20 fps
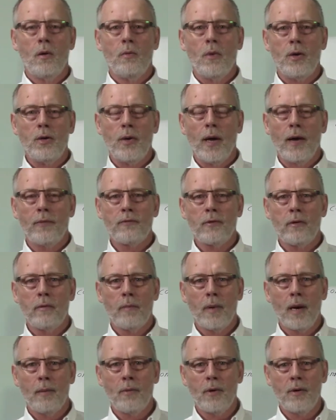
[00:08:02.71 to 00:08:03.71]
Well, you have to
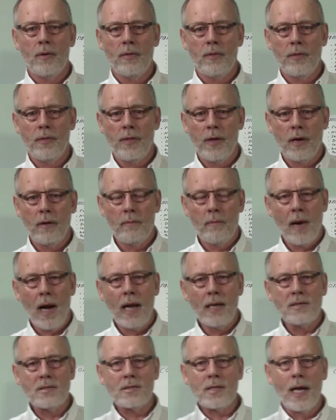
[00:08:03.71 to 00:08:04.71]
remember their
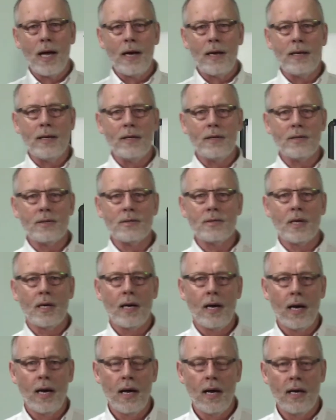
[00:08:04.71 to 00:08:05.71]
mindset is
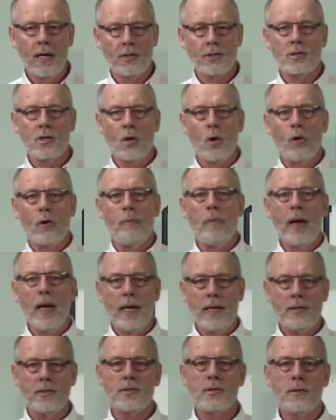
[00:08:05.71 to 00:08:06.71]
uh, a slower
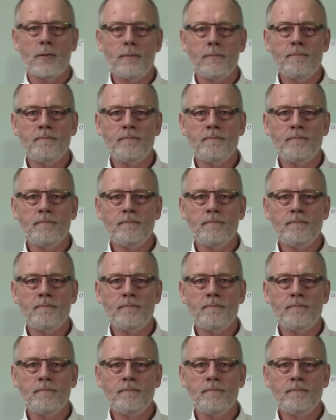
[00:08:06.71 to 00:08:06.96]
pace.